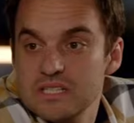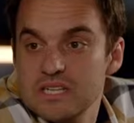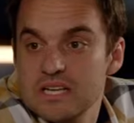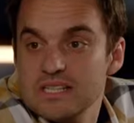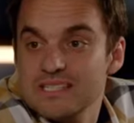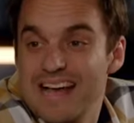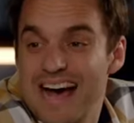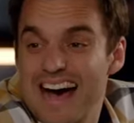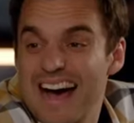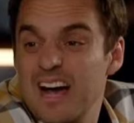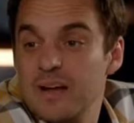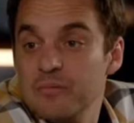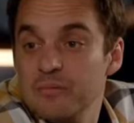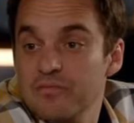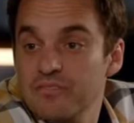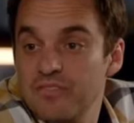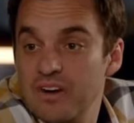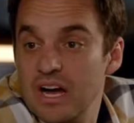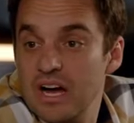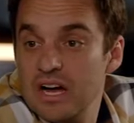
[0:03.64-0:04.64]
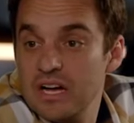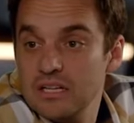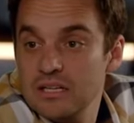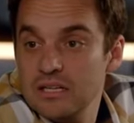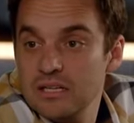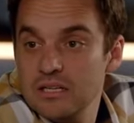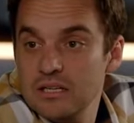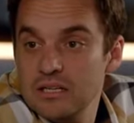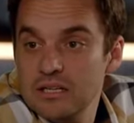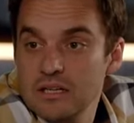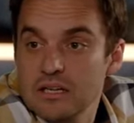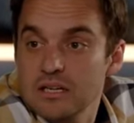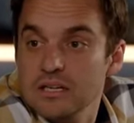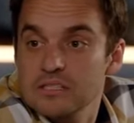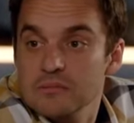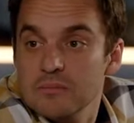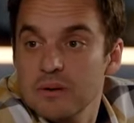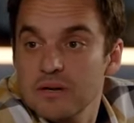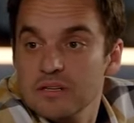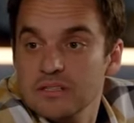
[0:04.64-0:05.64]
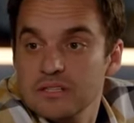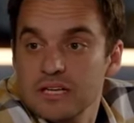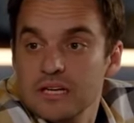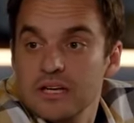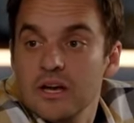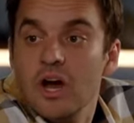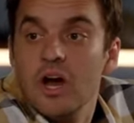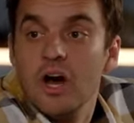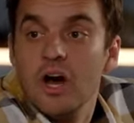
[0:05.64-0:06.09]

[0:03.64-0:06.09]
says, I'm fine, he's about to get